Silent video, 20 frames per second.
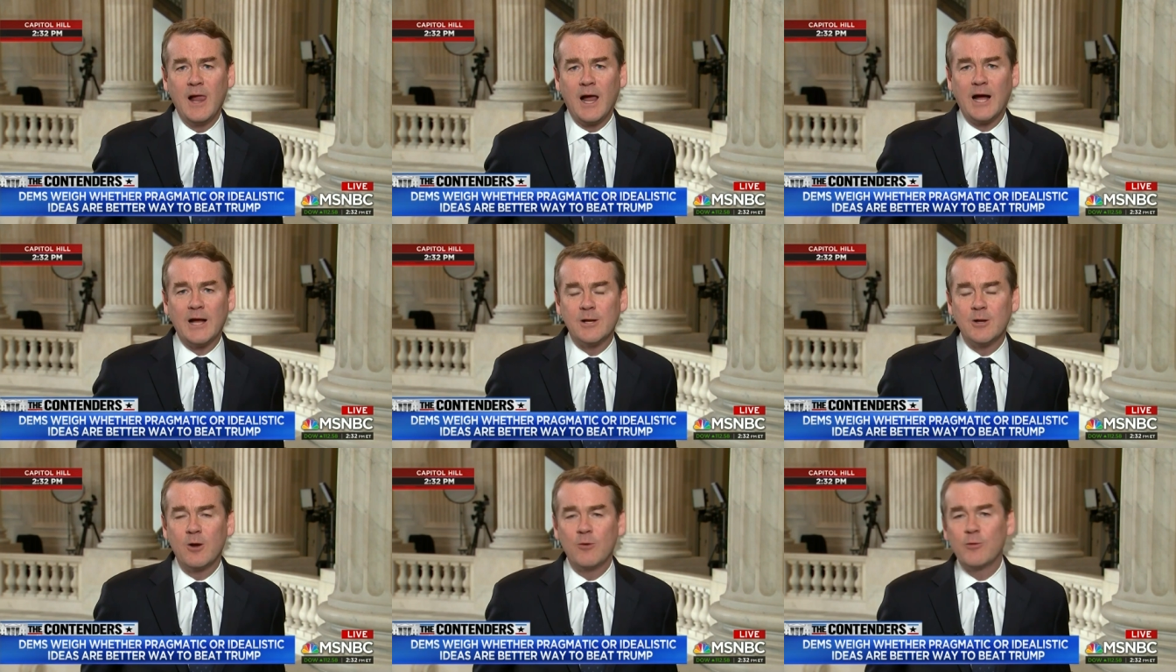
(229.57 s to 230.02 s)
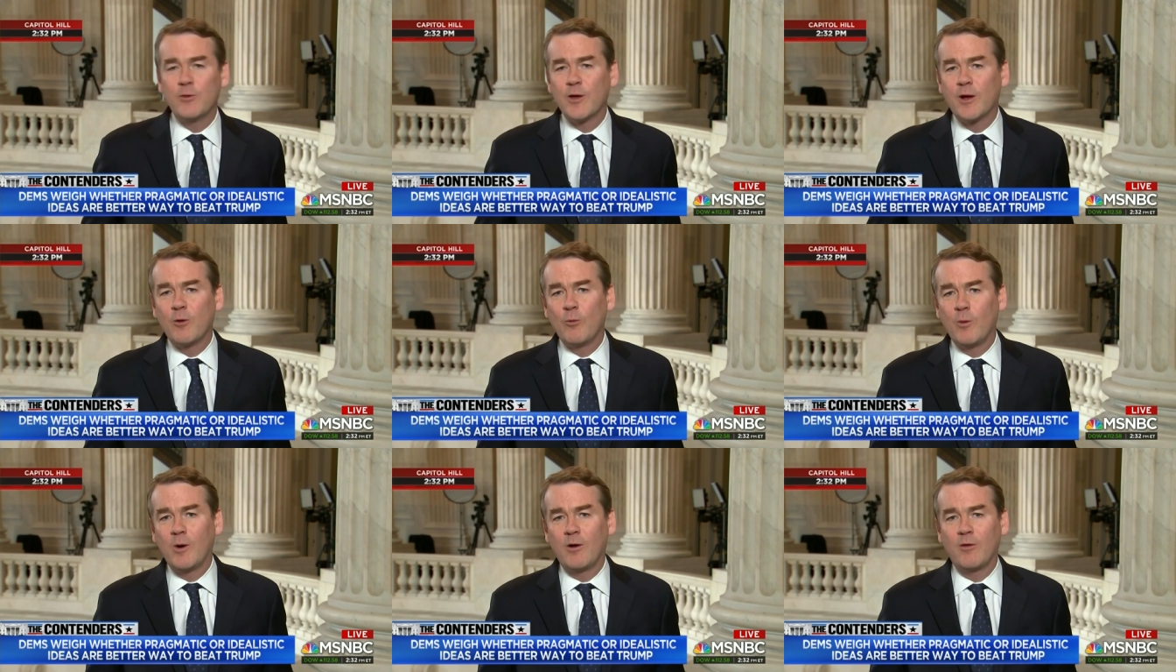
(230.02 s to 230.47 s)
I don't
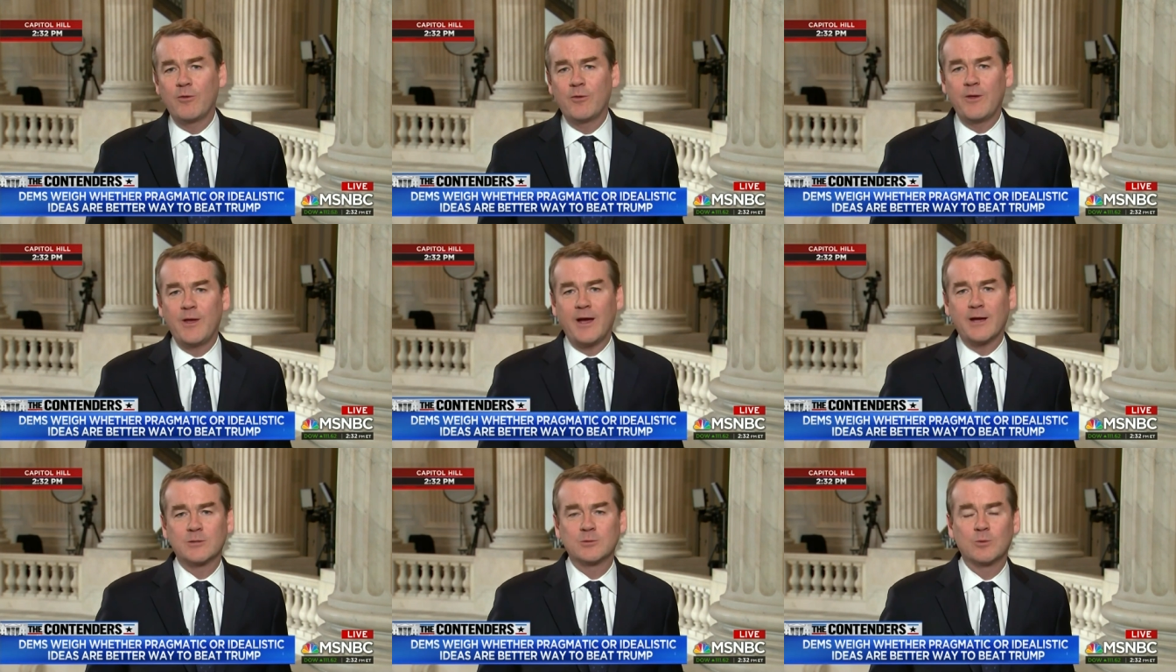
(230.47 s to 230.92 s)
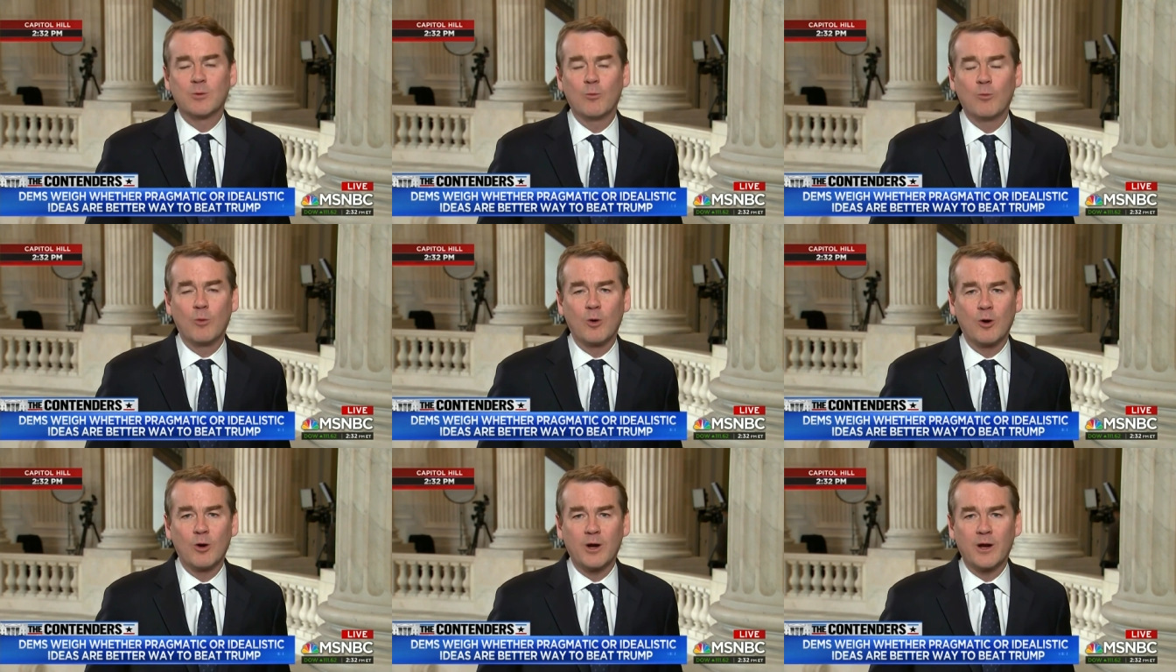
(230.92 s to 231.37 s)
think a wealth tax will
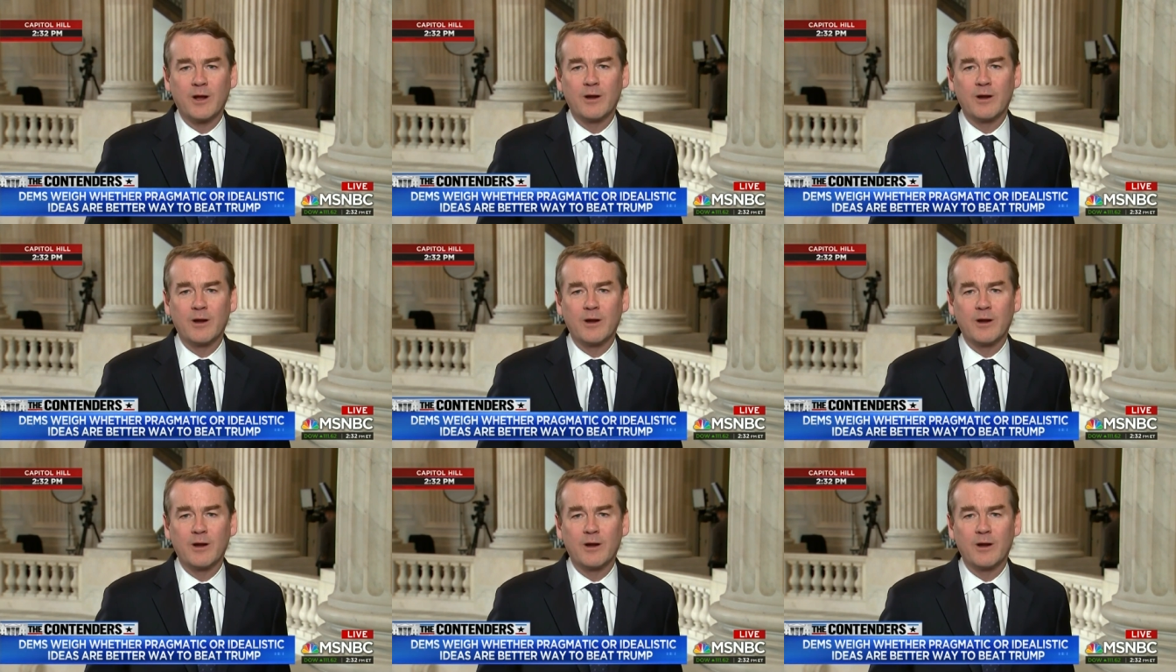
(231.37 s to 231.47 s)
work.